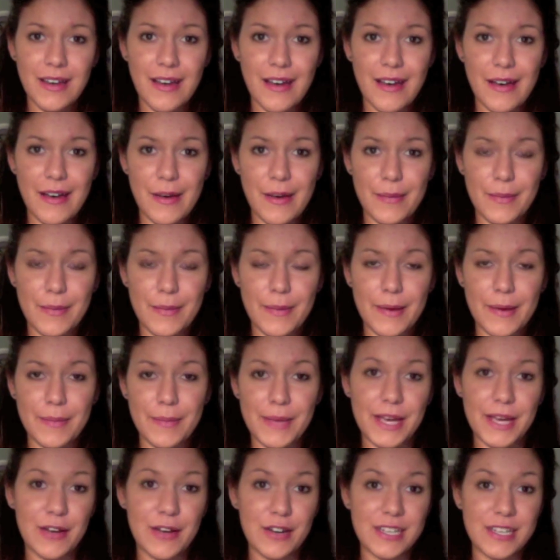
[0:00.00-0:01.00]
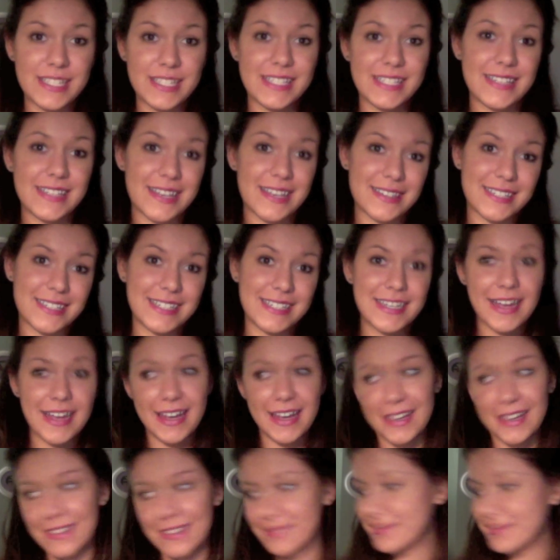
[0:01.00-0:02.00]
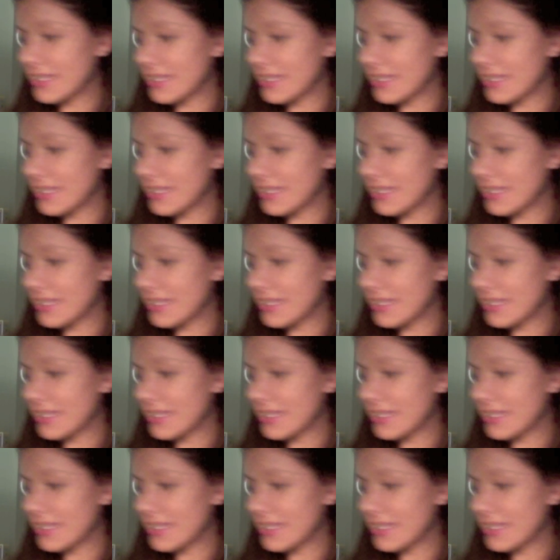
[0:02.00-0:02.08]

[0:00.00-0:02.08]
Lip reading: about my Crazy Sexy Diet